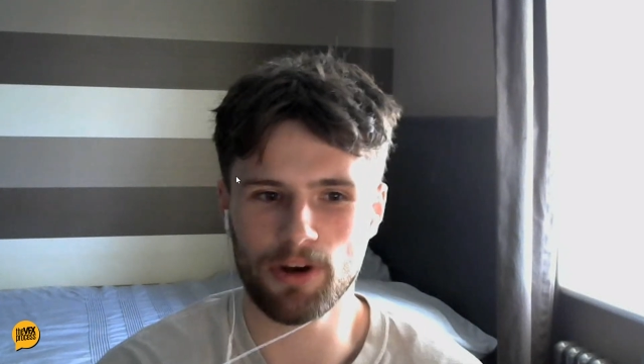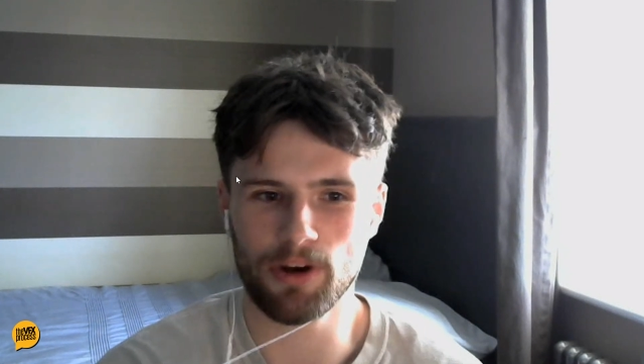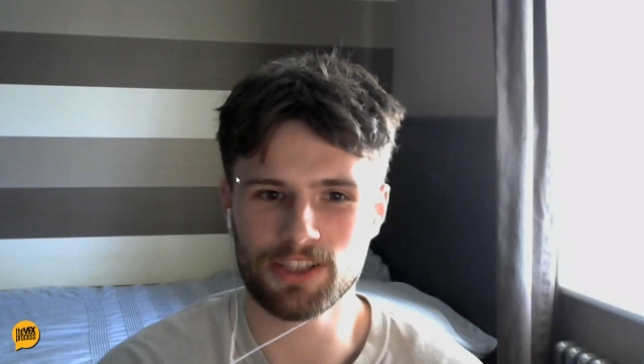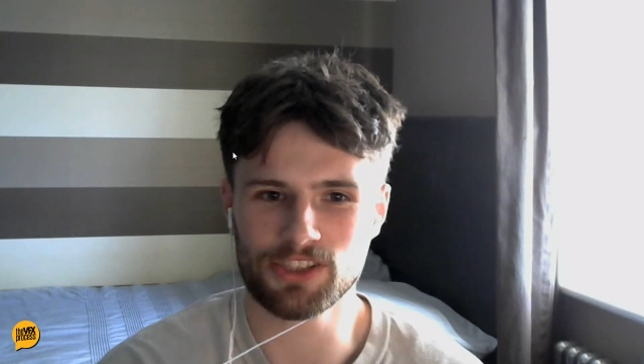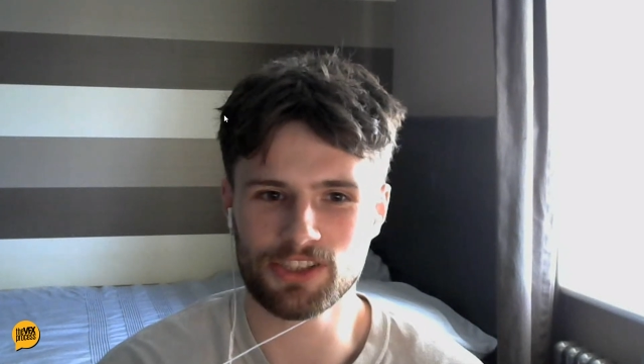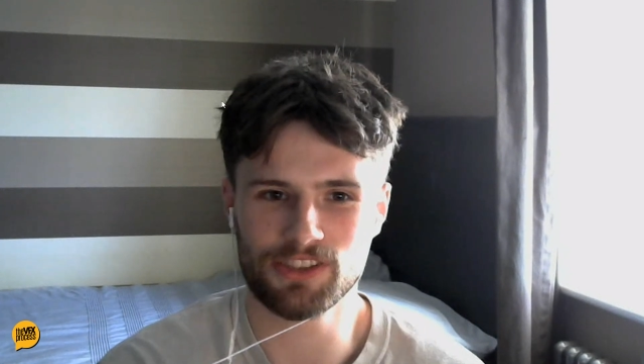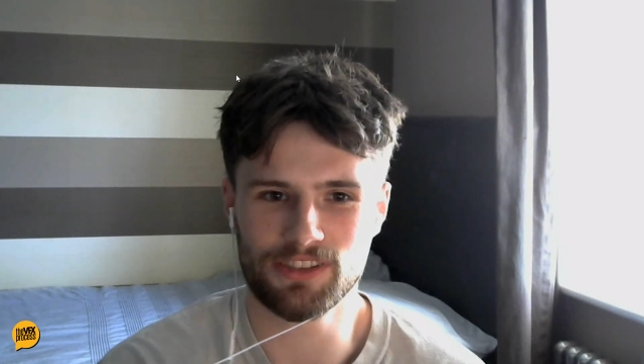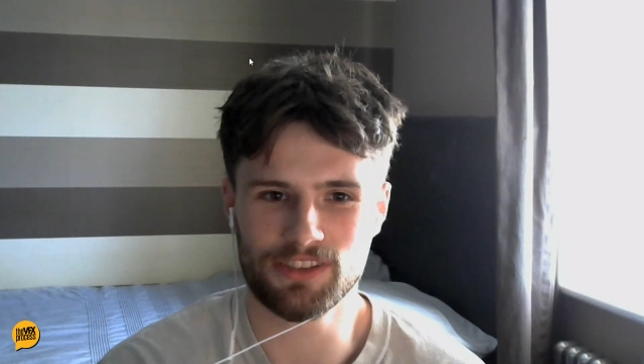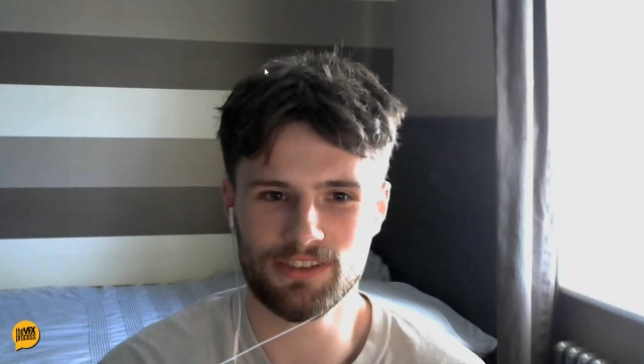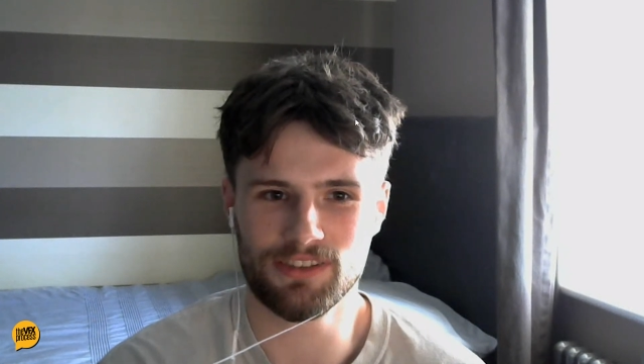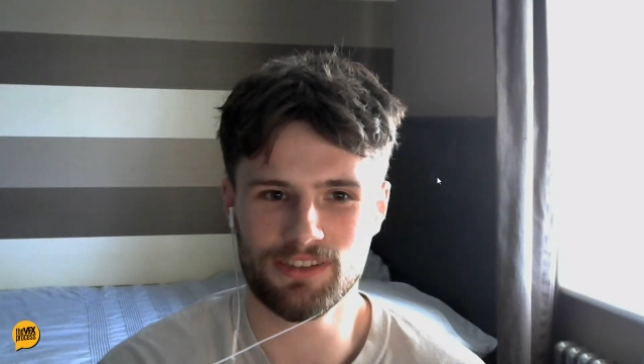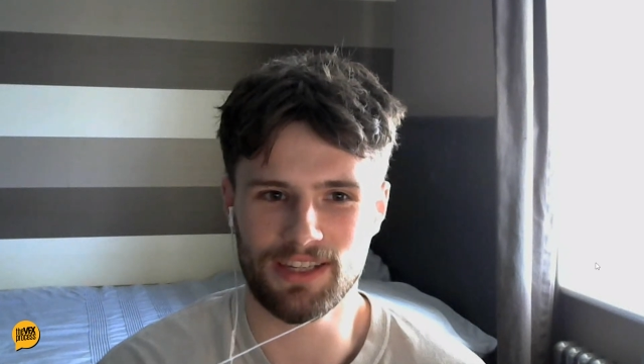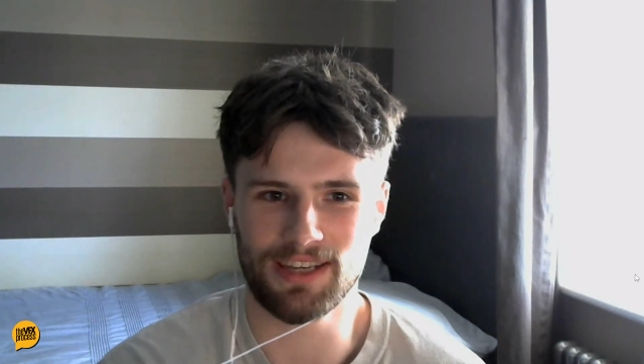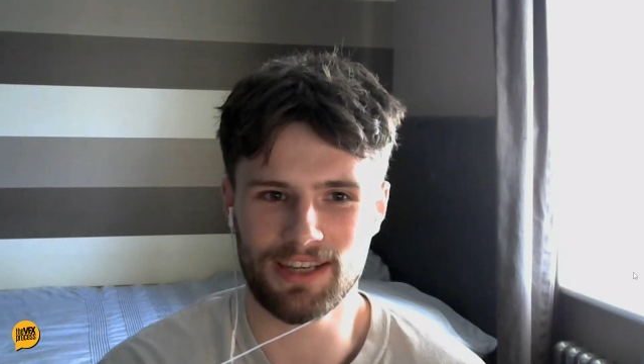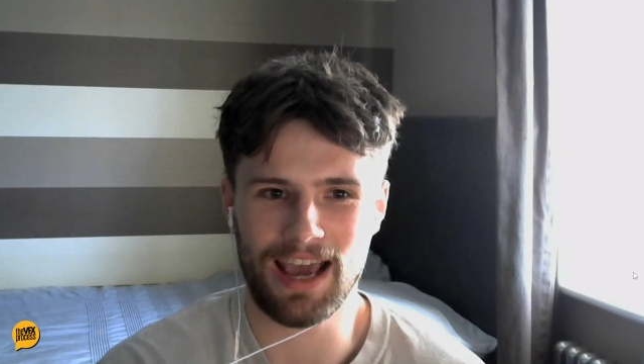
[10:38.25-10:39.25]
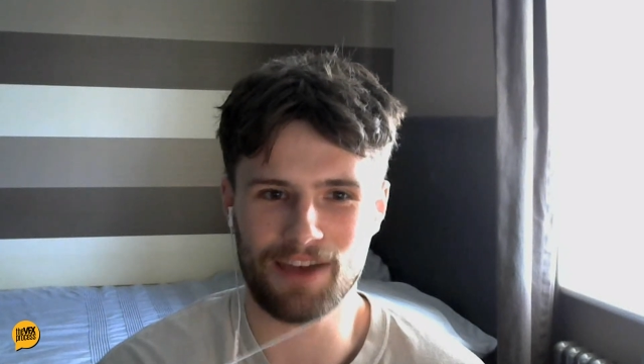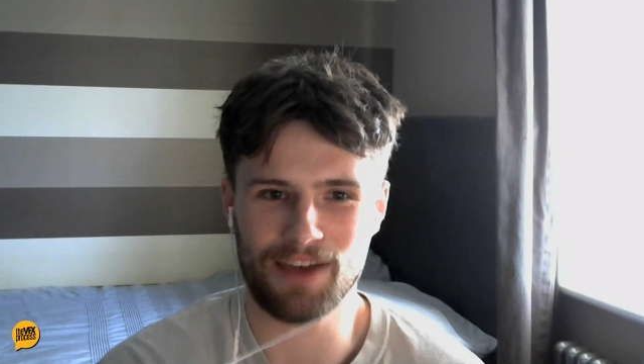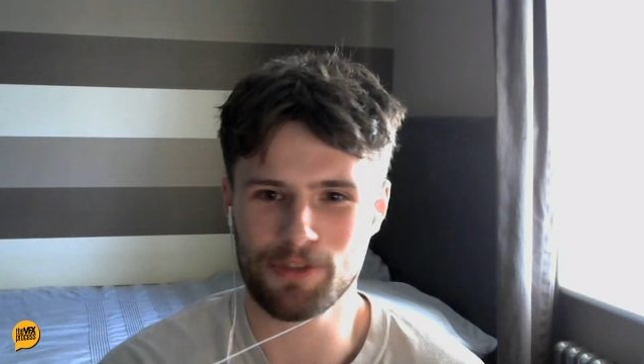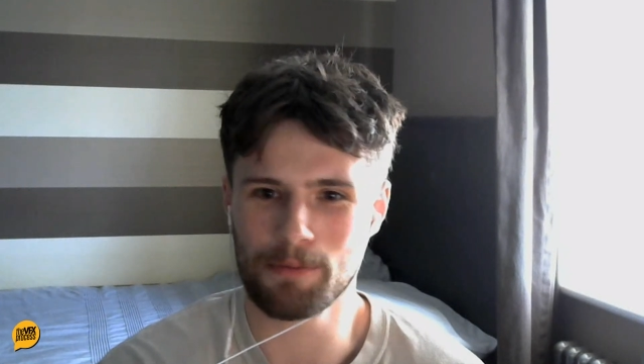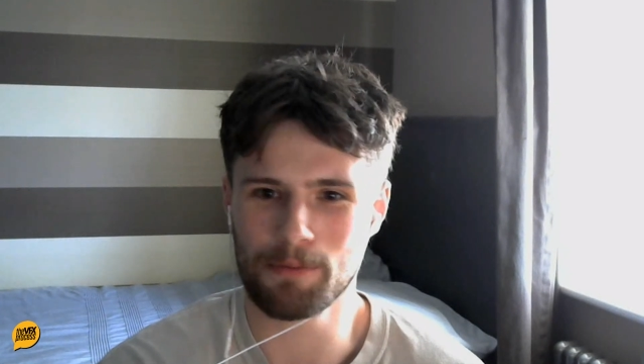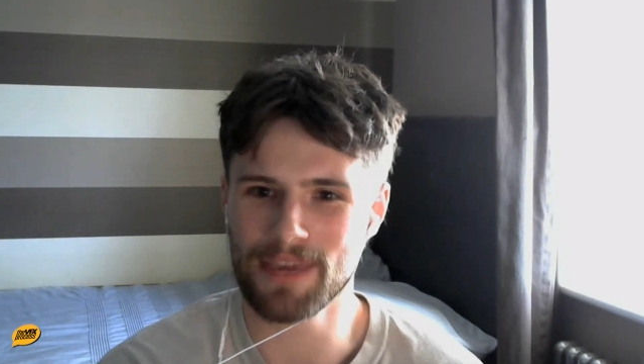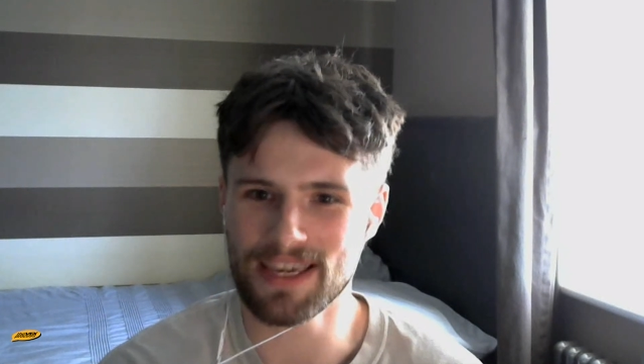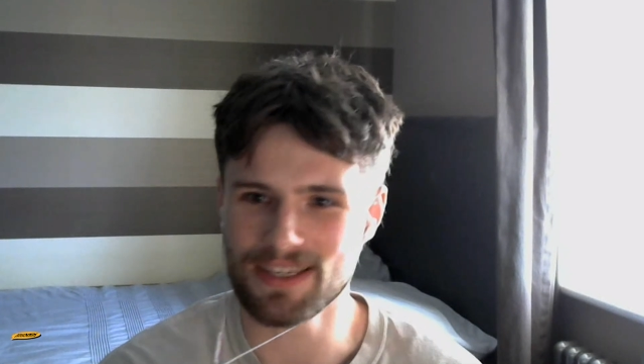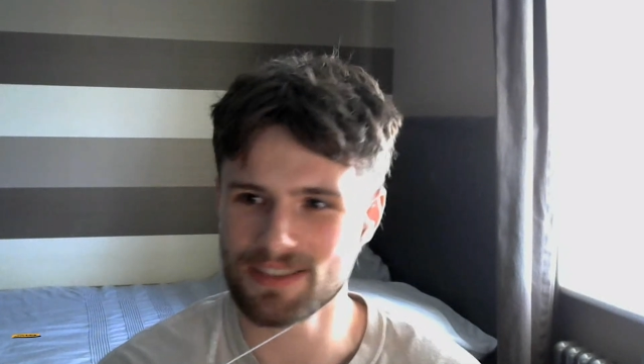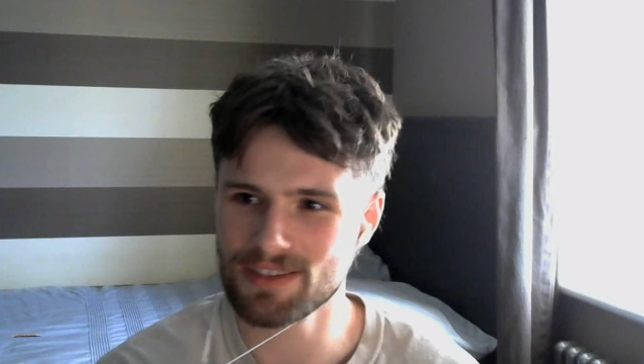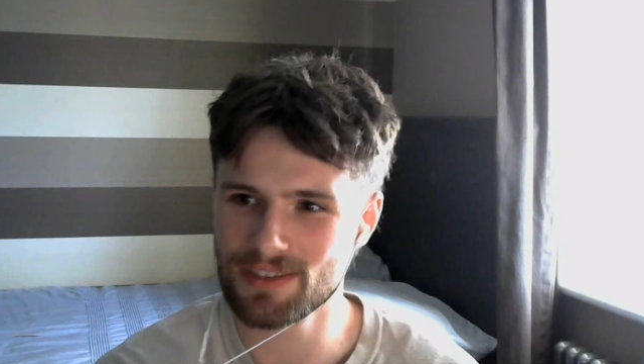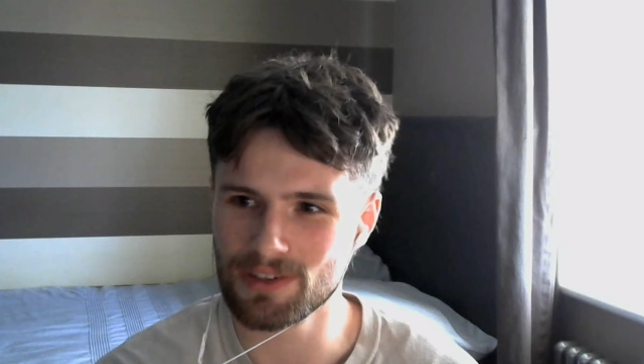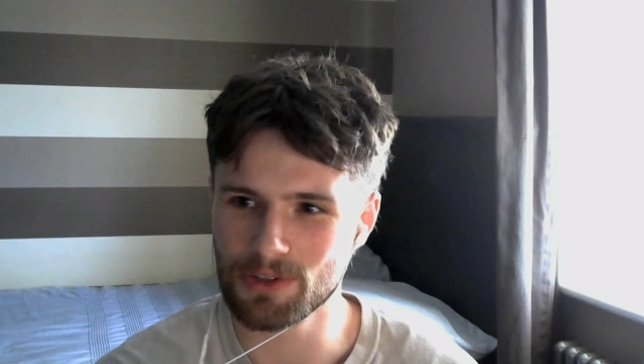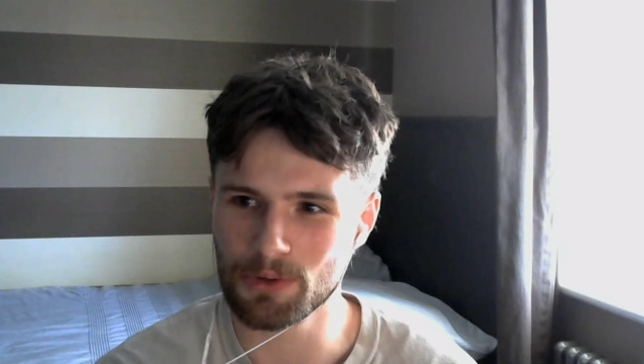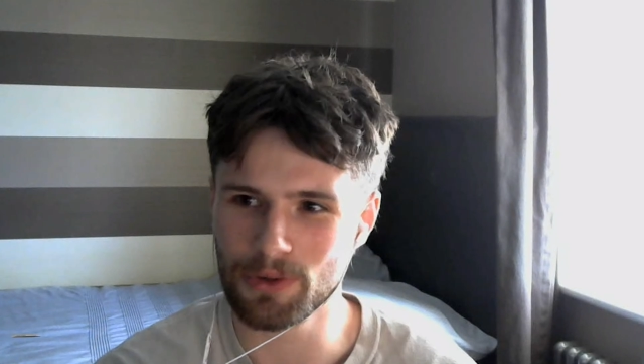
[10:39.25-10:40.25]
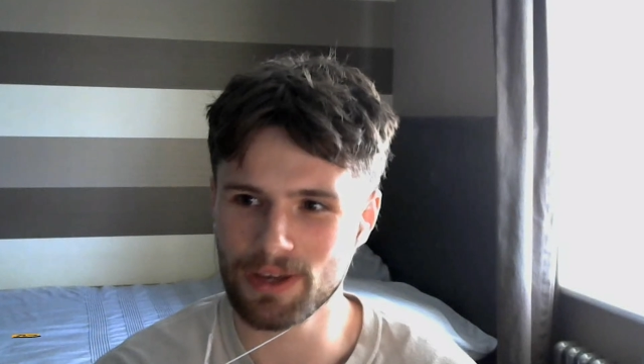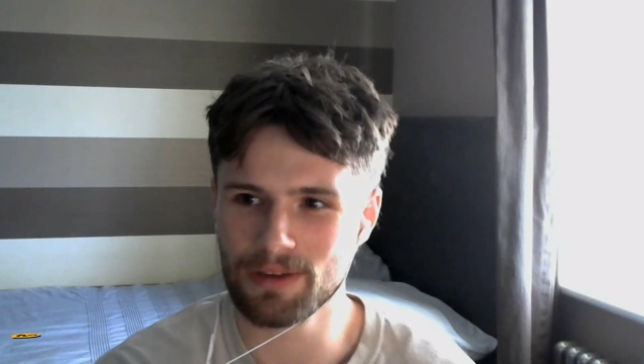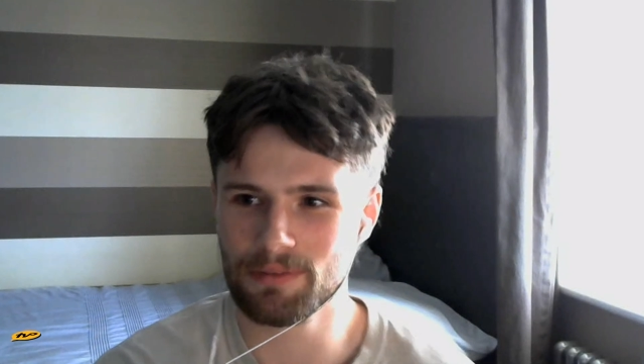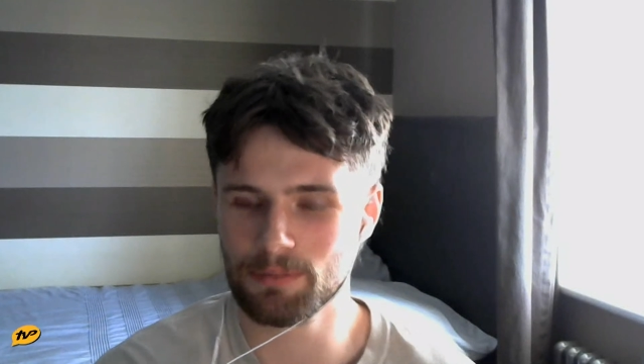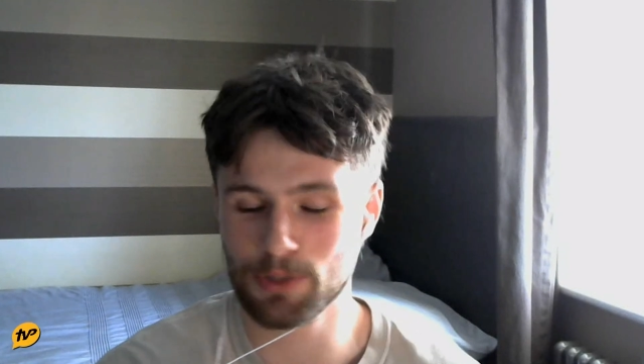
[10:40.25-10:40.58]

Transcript: but I just didn't have the means to do it.